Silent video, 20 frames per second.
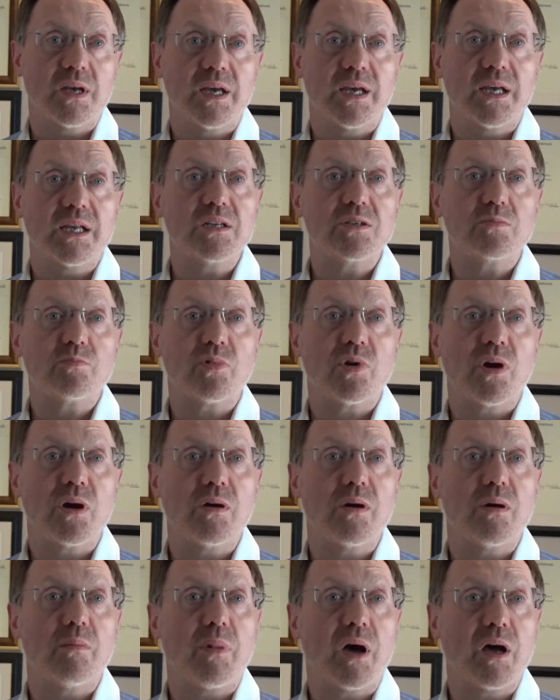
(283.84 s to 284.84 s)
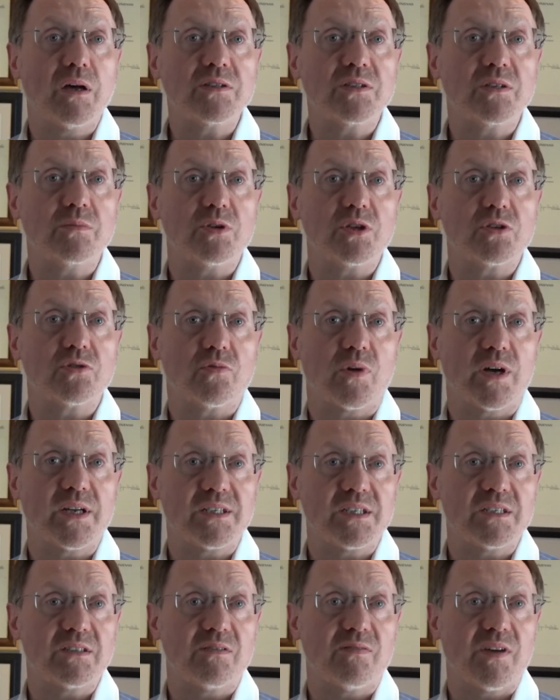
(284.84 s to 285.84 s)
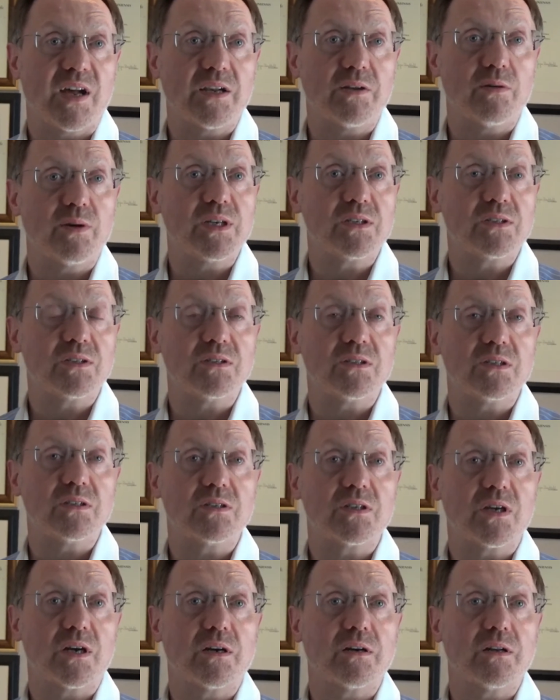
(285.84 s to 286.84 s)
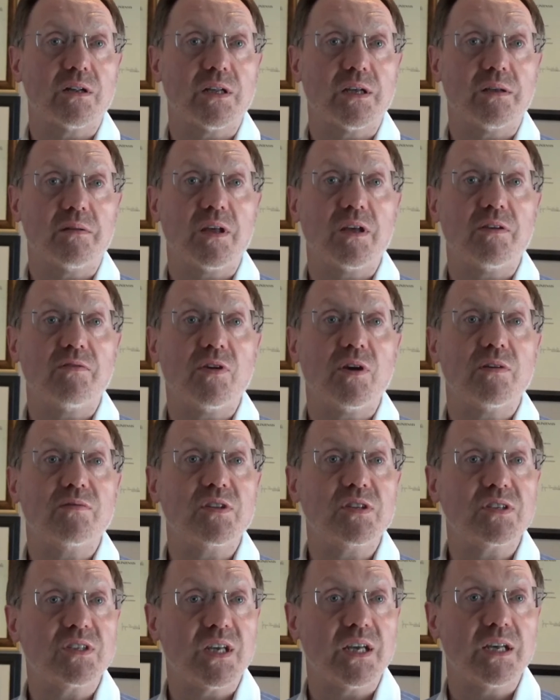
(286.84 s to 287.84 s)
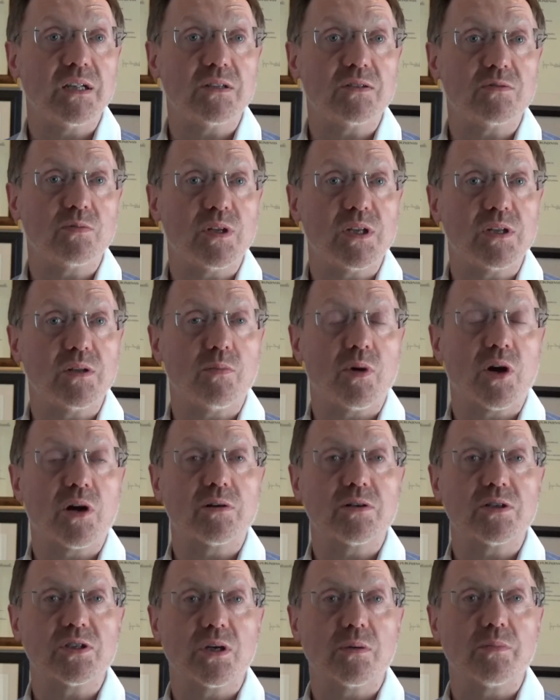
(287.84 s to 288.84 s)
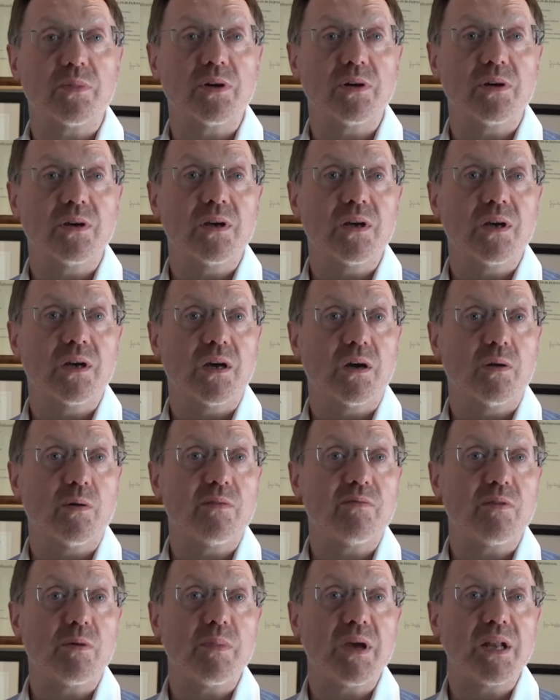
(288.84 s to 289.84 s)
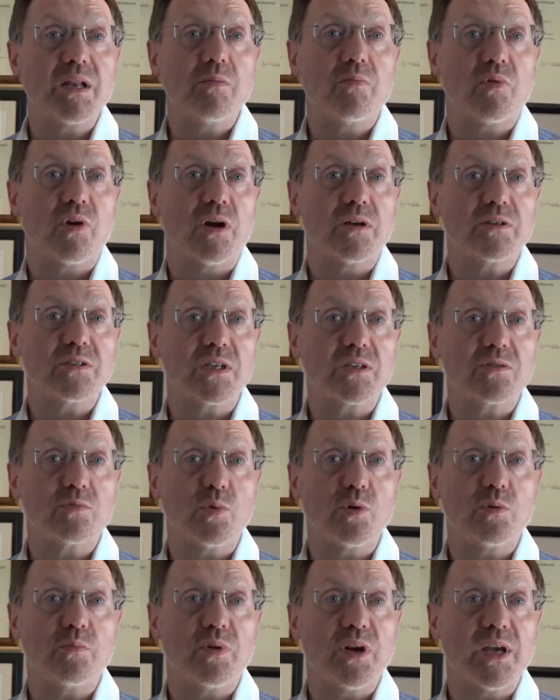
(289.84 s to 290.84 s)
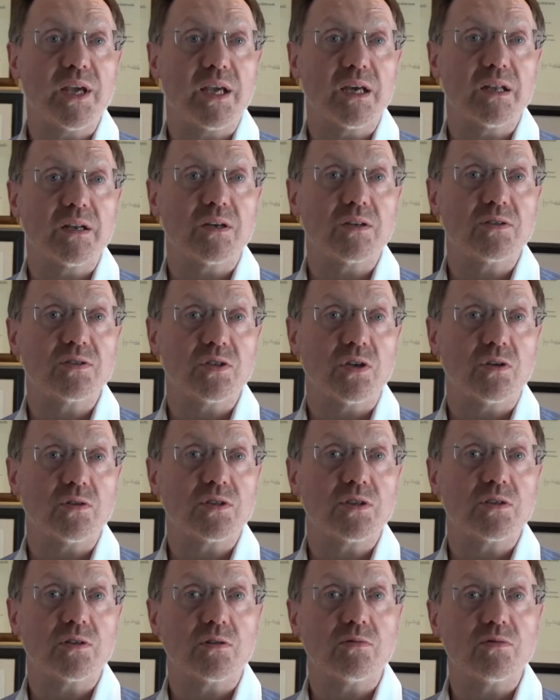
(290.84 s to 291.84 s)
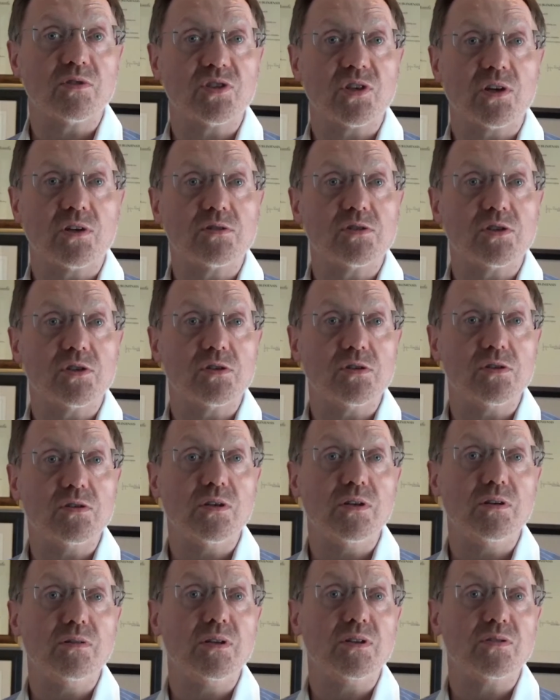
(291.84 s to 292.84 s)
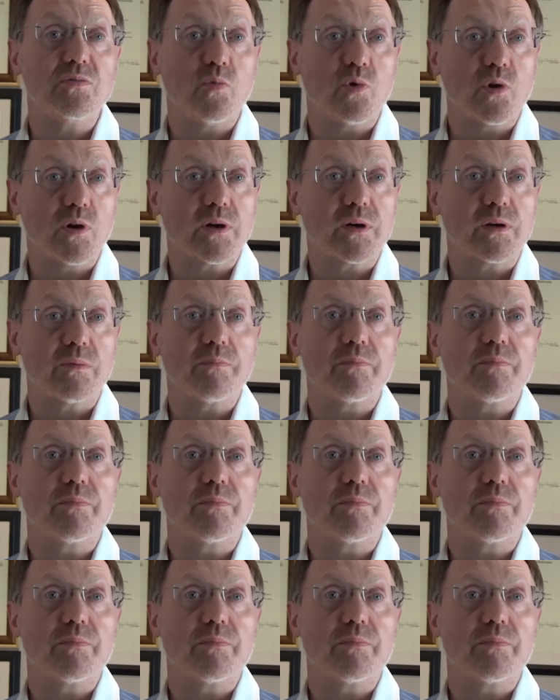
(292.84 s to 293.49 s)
It is pro possible to write these evaluations internally if you have the skills within the partnership. However, many projects would bring in a consultant or researcher to do this work.